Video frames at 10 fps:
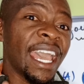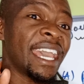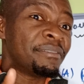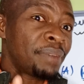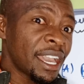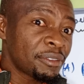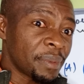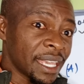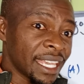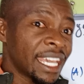And by the
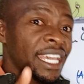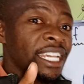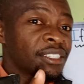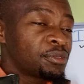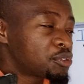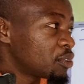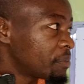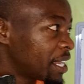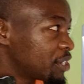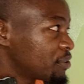way, it's good to
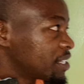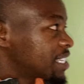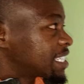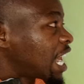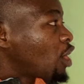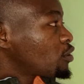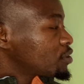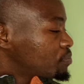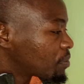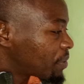remind you this, that I
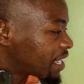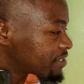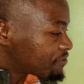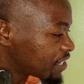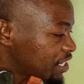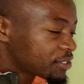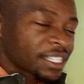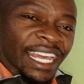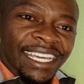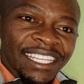always prepare videos
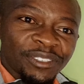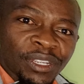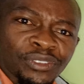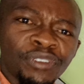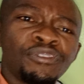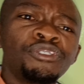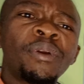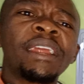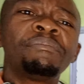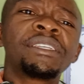like this one. So if you don't
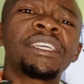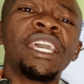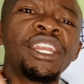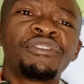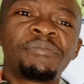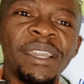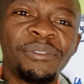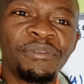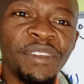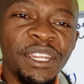want to miss any of my
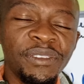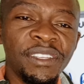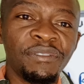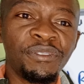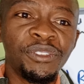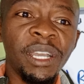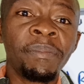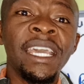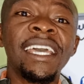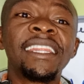good videos in future,
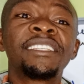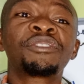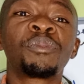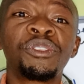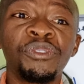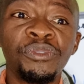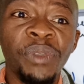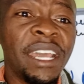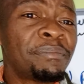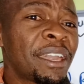this is what you do.
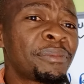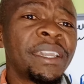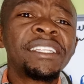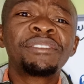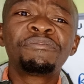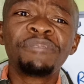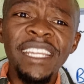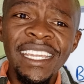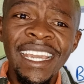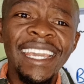And by the way, it is
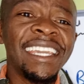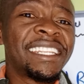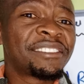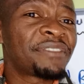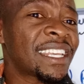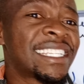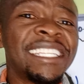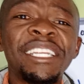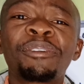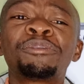free, it is fast,
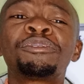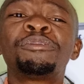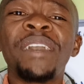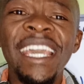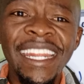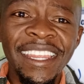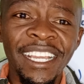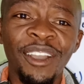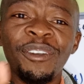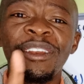doesn't cost you
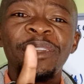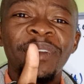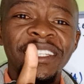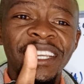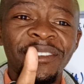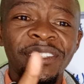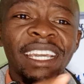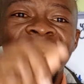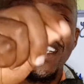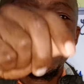anything, only 1 second.
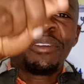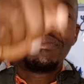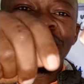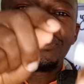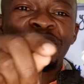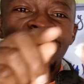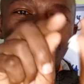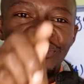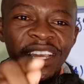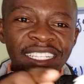Down below there on
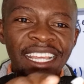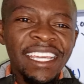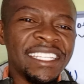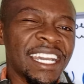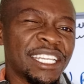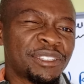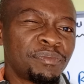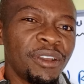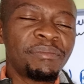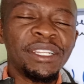your right, there is like a
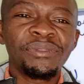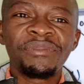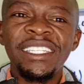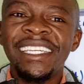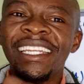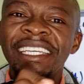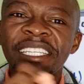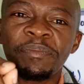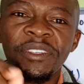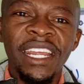small button written
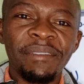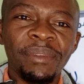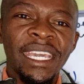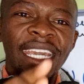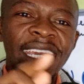subscribe.